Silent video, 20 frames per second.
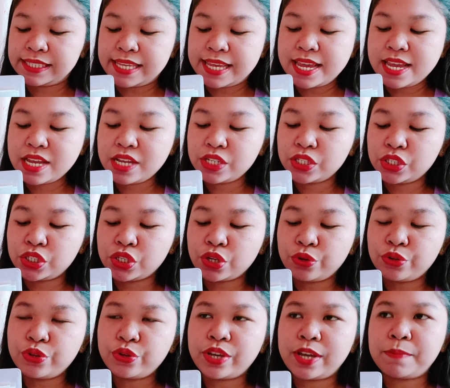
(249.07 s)
See?
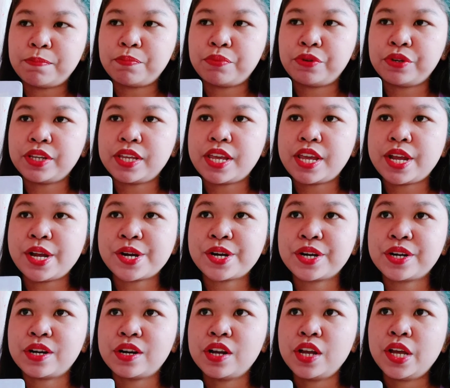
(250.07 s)
So you can put
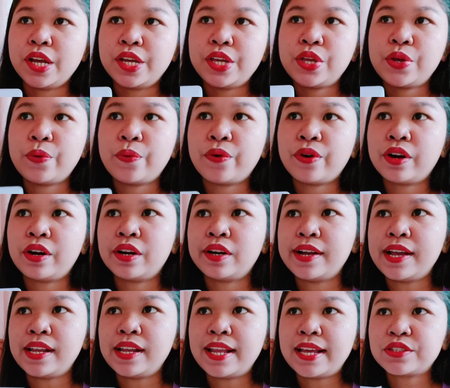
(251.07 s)
here
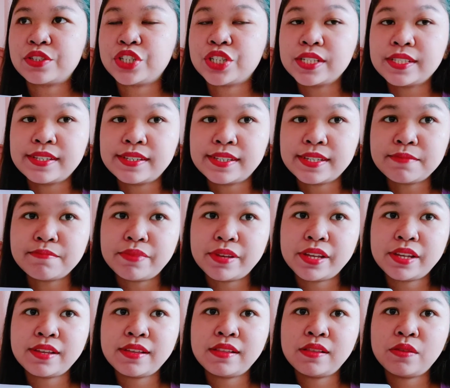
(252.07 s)
your electricity
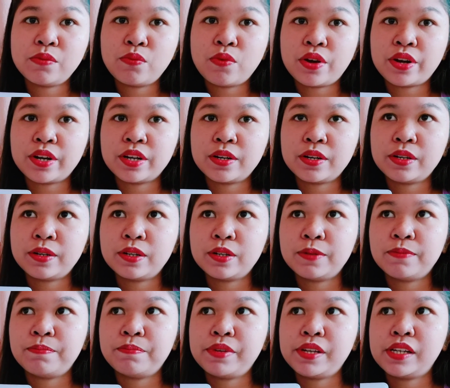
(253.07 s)
bill,
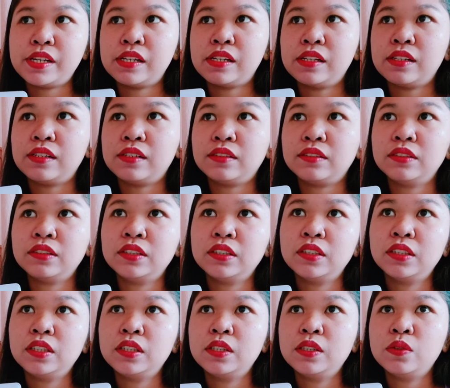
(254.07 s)
water bill,
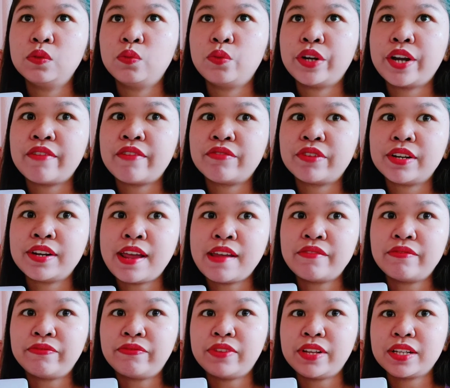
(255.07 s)
whatever,
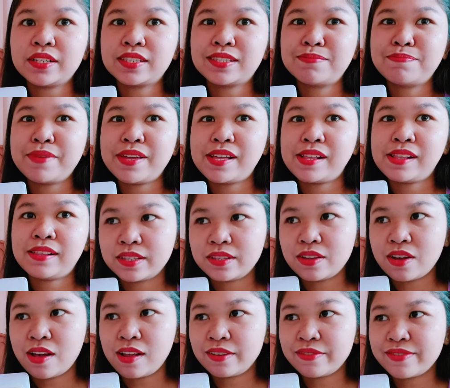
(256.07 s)
Netflix bill,
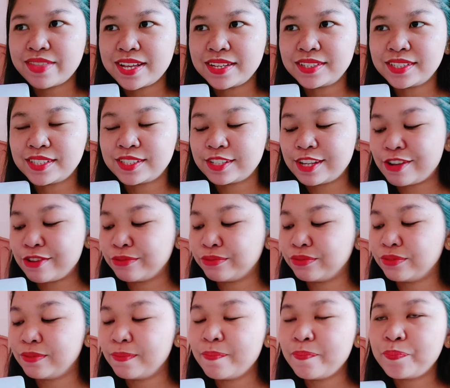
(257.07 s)
all of that
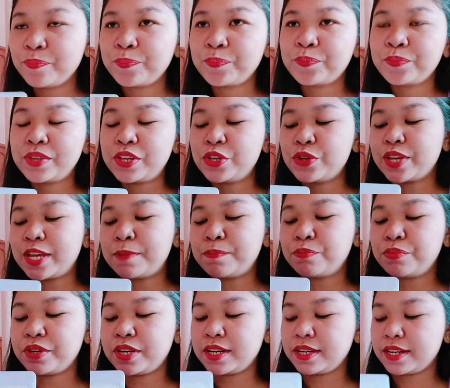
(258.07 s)
stuff. You
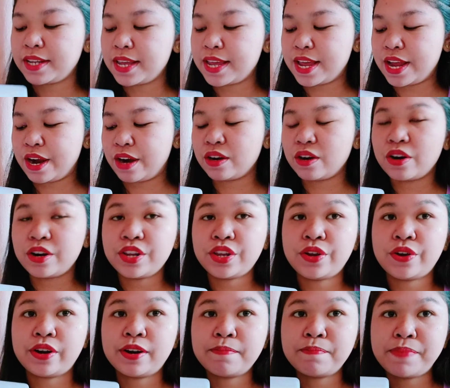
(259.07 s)
can put it here
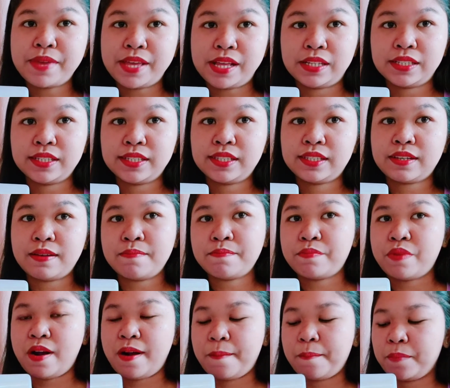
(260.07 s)
on your bills
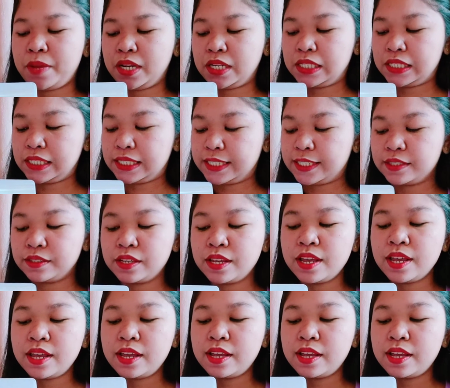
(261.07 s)
compartment.